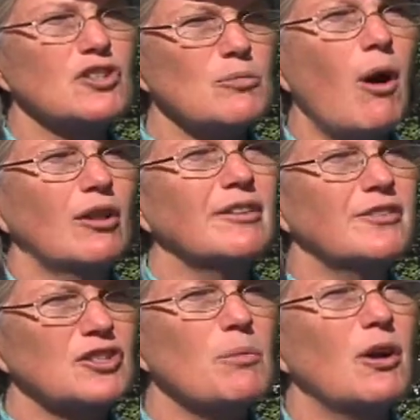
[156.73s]
smaller,
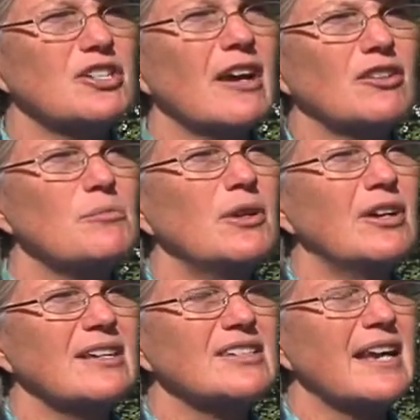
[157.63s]
the small town
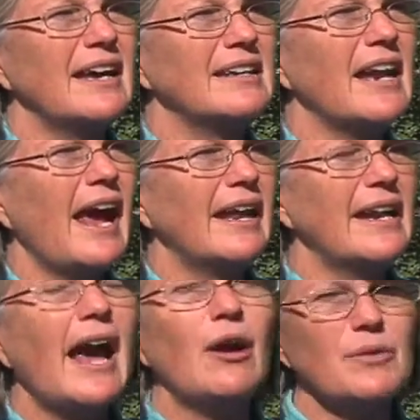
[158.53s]
communities and, and
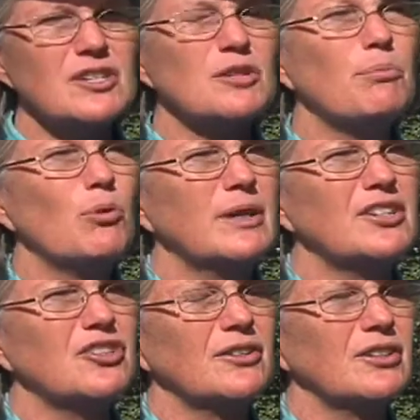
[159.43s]
how they support
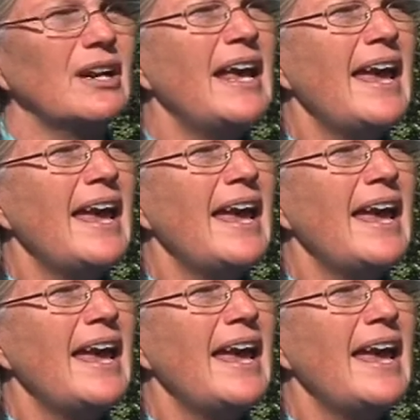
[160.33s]
each other.